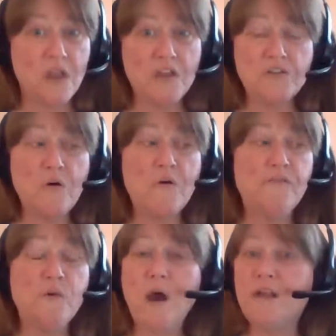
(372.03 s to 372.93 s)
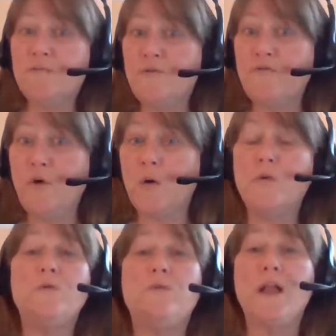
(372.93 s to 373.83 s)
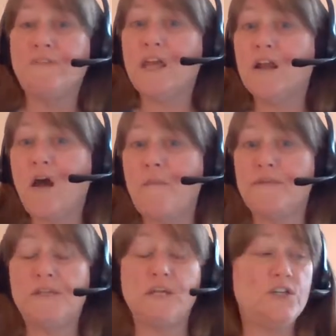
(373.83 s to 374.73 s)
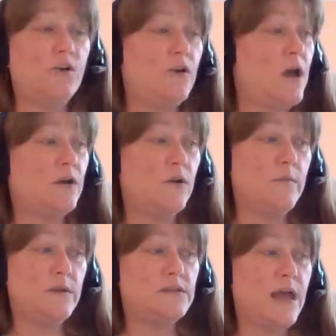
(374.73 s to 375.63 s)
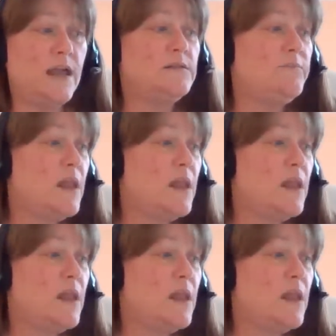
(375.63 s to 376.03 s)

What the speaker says: So if you want to move forward, we'll have to get a compensation agreement signed.